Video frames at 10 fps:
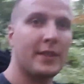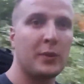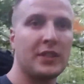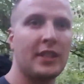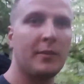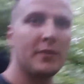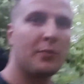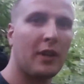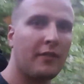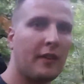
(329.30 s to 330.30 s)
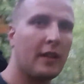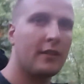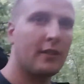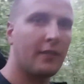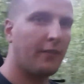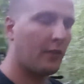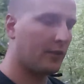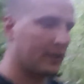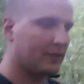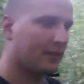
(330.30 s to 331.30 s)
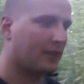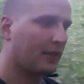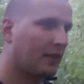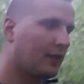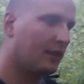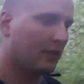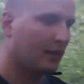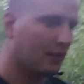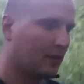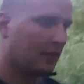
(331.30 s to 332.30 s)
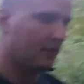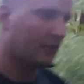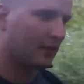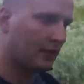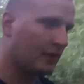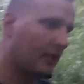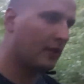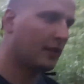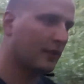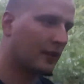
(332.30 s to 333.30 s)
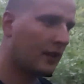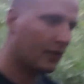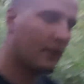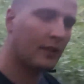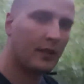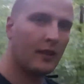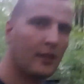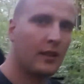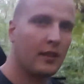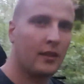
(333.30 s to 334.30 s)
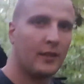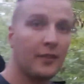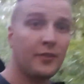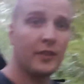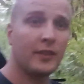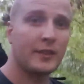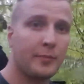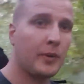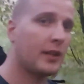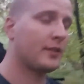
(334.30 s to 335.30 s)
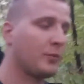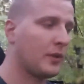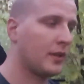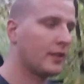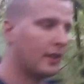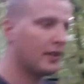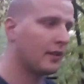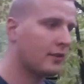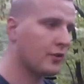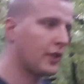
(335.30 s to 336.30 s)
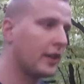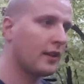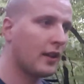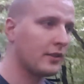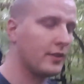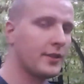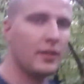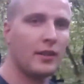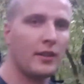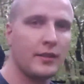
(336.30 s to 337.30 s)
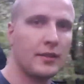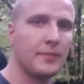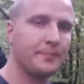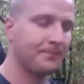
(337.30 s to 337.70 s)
So it seems we have entered the forest in a different spot where the trail actually starts.